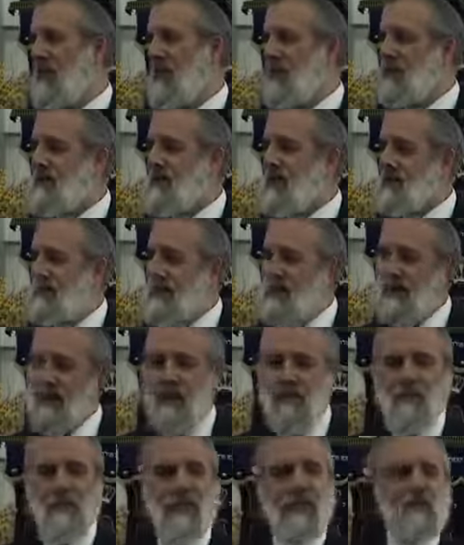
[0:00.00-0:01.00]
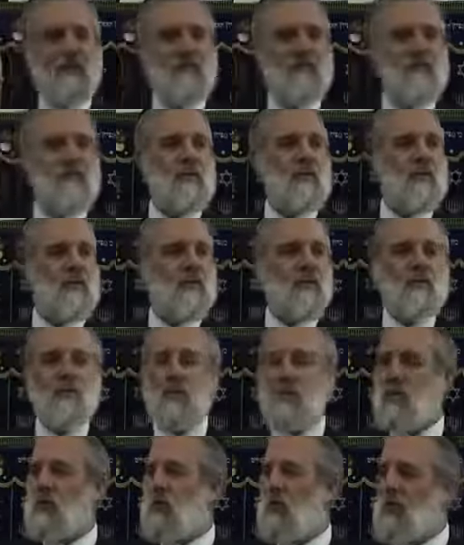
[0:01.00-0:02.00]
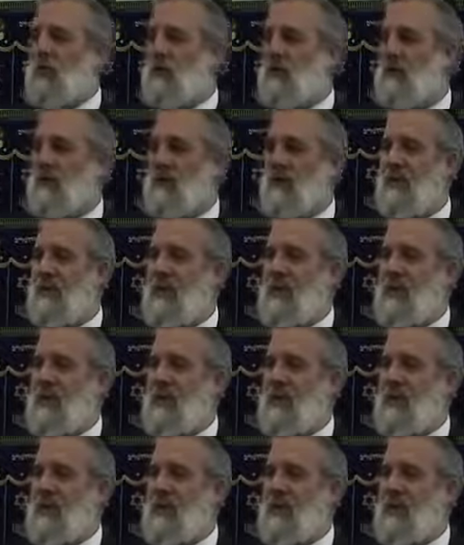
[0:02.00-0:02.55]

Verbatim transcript: It's a, it's a little bit different, a different twist